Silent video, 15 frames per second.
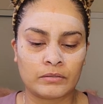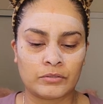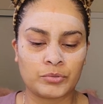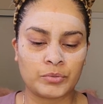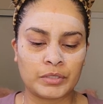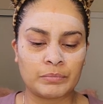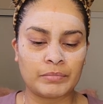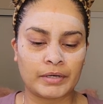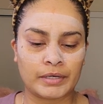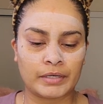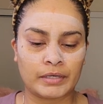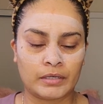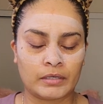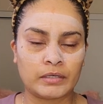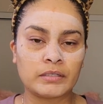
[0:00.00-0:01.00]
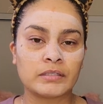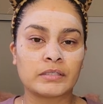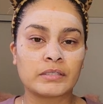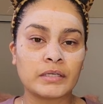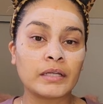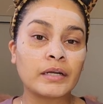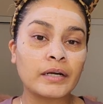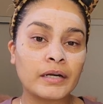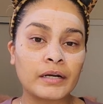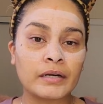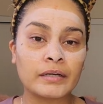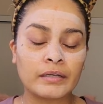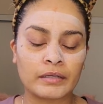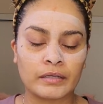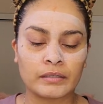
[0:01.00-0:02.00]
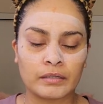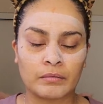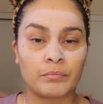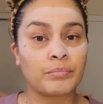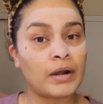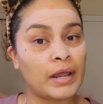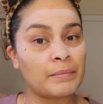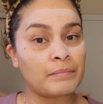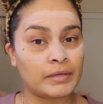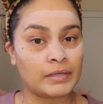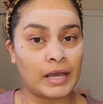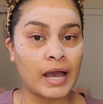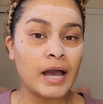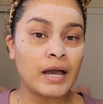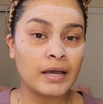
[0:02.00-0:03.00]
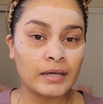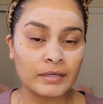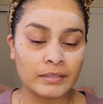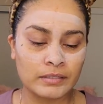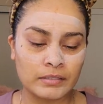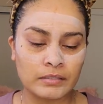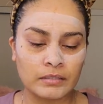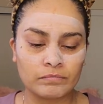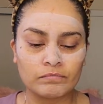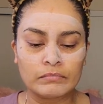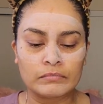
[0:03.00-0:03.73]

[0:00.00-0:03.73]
doing my concealer and prime my eyes.